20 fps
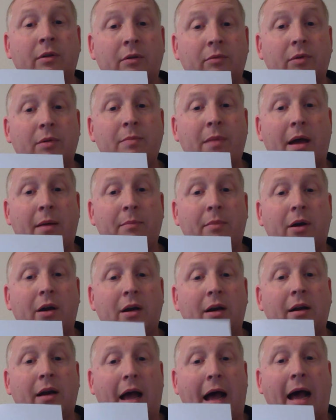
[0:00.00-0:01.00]

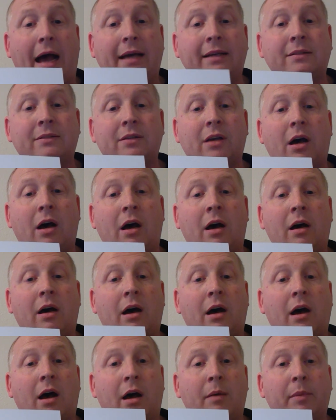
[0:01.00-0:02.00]
Remember? I saw
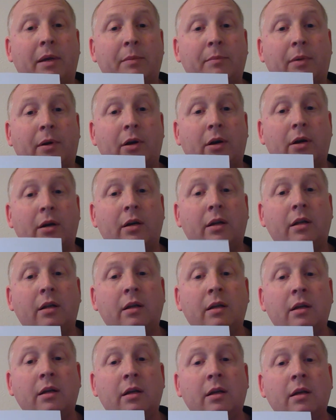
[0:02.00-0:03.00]
a hummingbird,
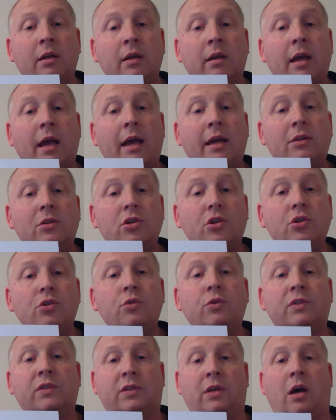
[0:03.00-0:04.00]
and
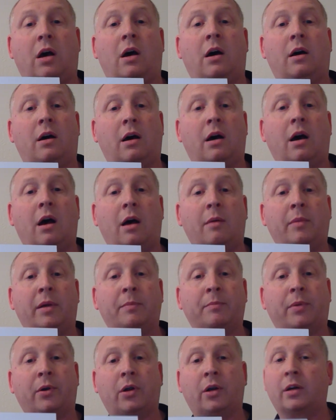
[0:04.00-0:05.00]
you saw a
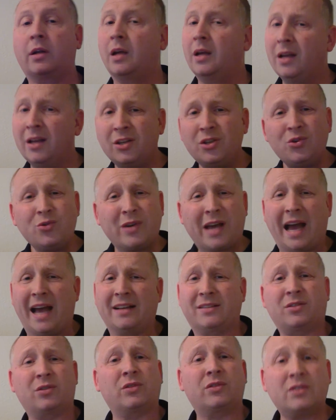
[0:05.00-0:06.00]
hummingbird. You
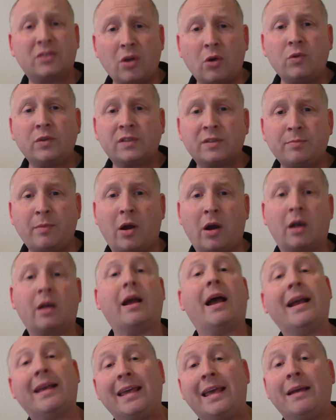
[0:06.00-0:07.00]
guys are so smart.
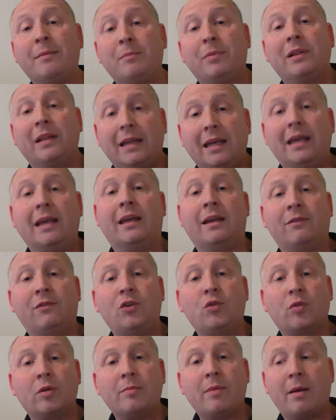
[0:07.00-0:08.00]
I can't believe
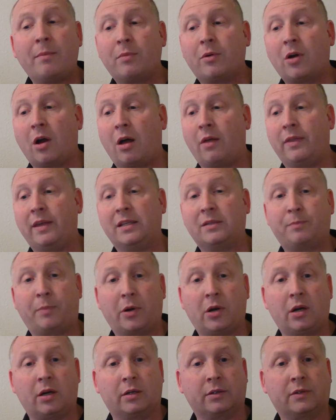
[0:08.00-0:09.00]
you remember all these
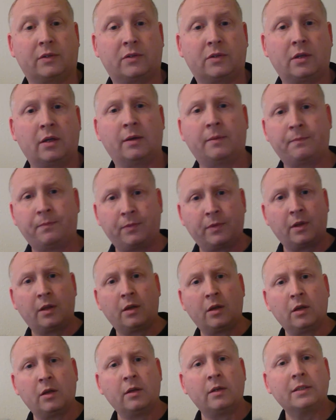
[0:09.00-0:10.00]
birds.
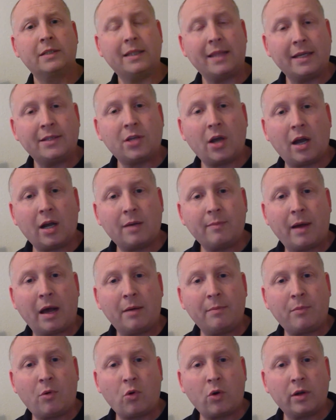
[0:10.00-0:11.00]
Did they talk
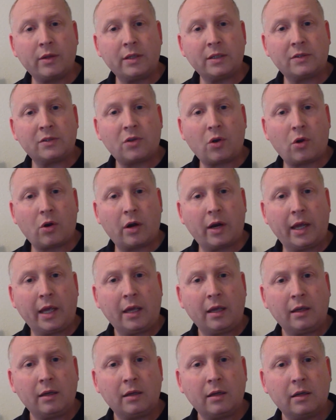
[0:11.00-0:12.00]
about more in the
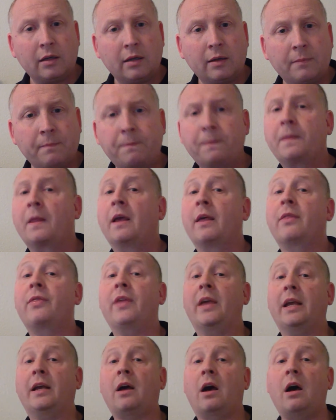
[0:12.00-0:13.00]
story?
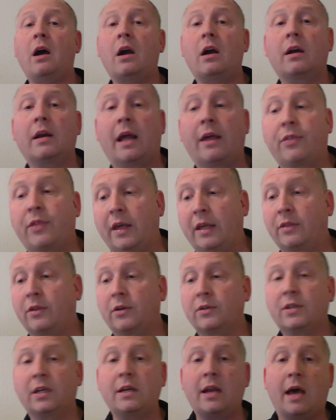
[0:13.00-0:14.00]
Think hard. I think
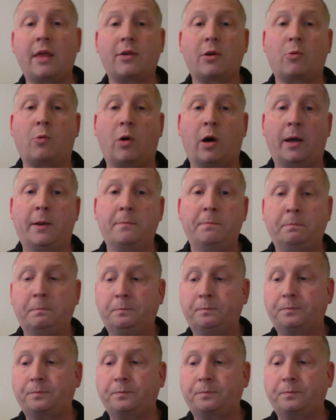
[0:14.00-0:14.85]
there's another one.